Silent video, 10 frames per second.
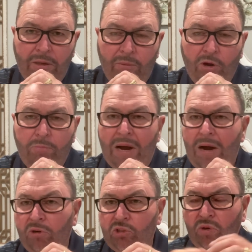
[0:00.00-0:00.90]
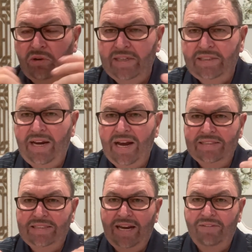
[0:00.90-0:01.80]
Real power is realizing
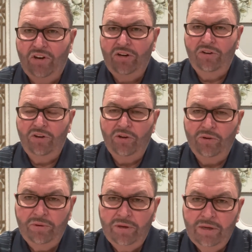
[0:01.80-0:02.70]
God's given it to you,